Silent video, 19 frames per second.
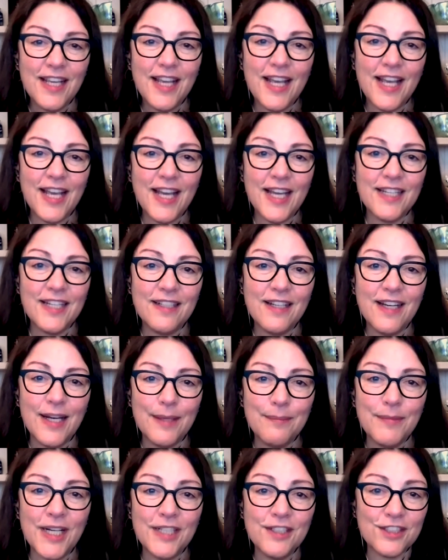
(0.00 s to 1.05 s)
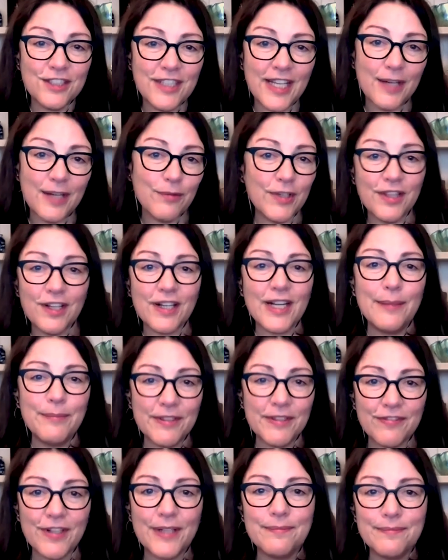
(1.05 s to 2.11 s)
and um, understand where they're coming
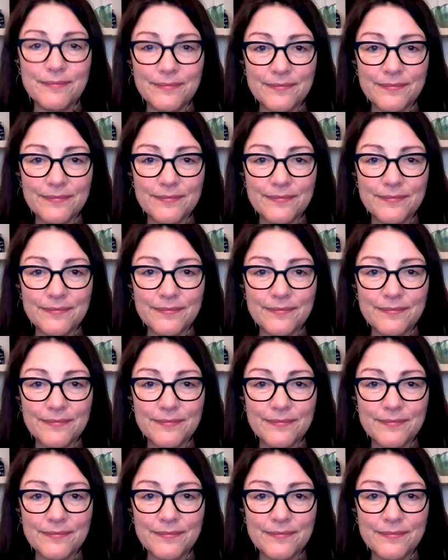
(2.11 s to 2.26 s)
from